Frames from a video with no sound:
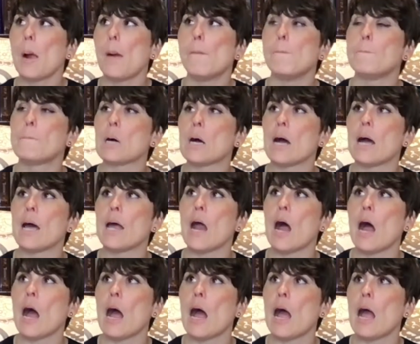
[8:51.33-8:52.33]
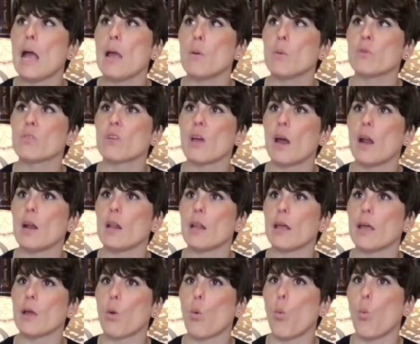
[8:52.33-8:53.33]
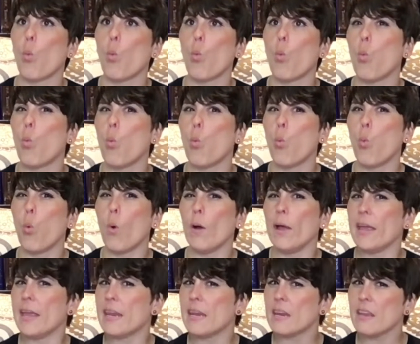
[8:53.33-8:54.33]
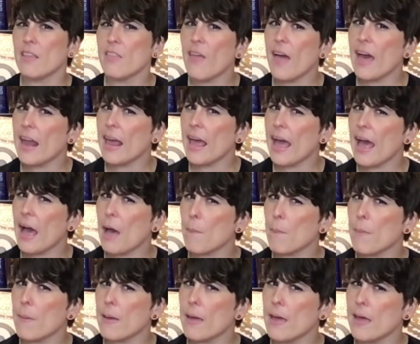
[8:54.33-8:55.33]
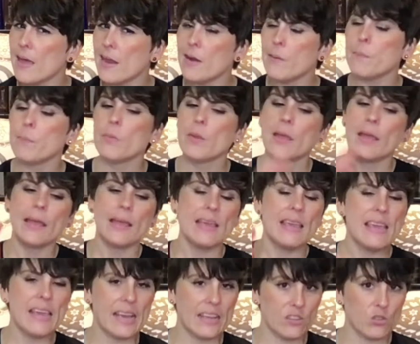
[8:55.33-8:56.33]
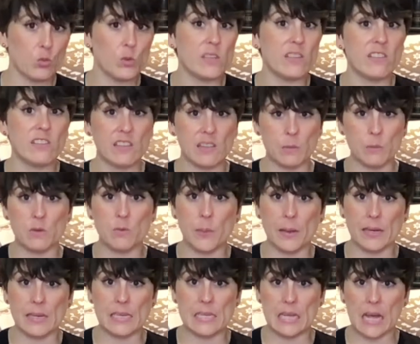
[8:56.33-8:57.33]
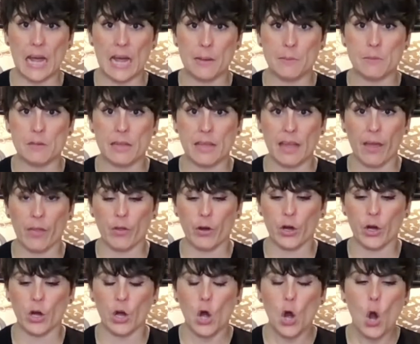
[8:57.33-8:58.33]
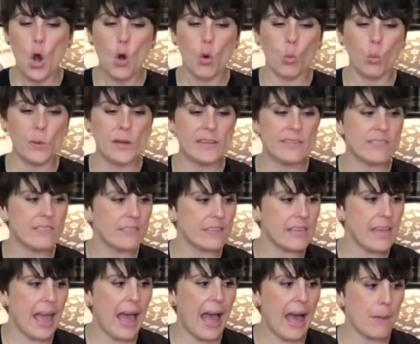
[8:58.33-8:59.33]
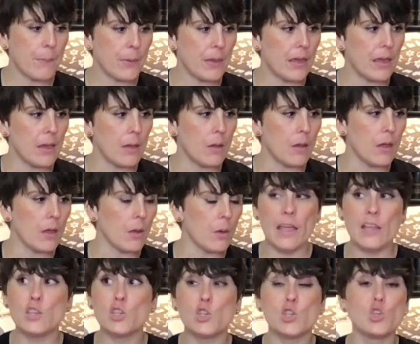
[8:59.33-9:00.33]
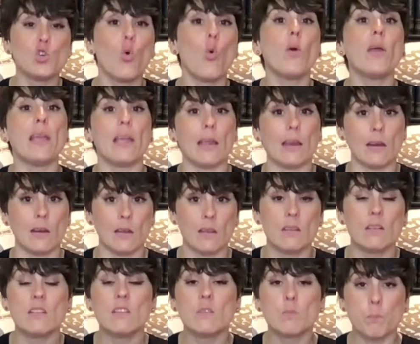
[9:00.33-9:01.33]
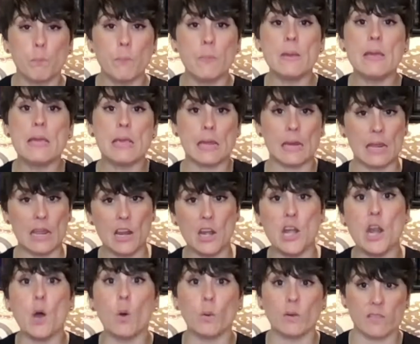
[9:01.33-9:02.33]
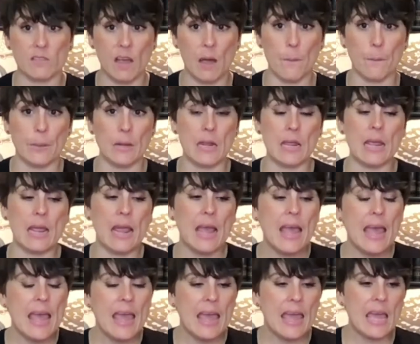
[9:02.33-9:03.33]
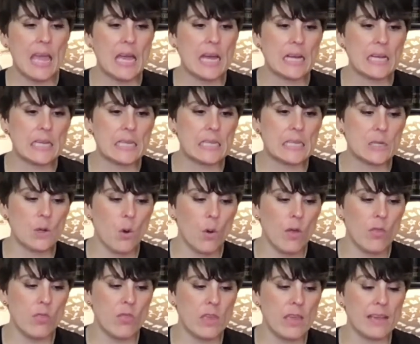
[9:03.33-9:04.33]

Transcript: but I was kind of like, when did that happen? Yes, we see them spending time together. We see Abbi enjoying being in Noah's company and the